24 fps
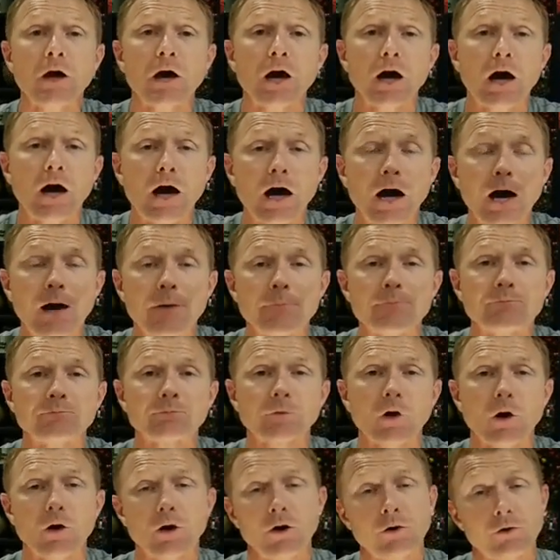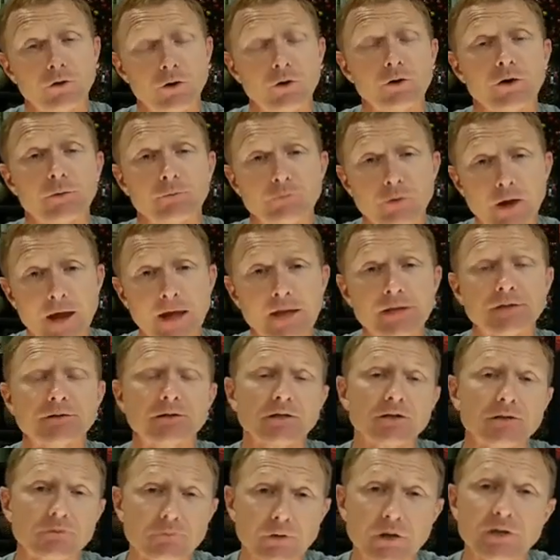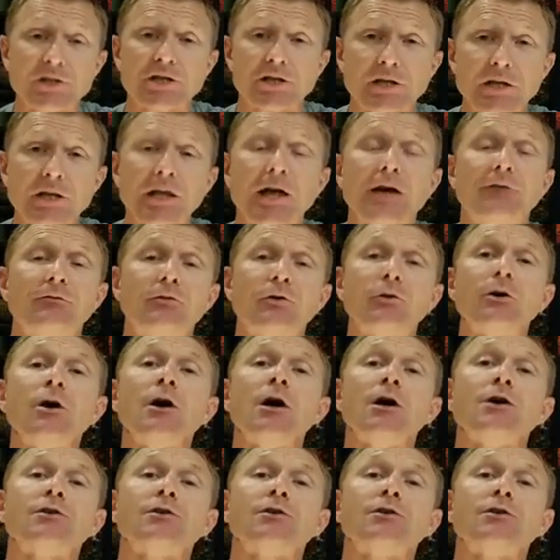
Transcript: on a paid subscription level.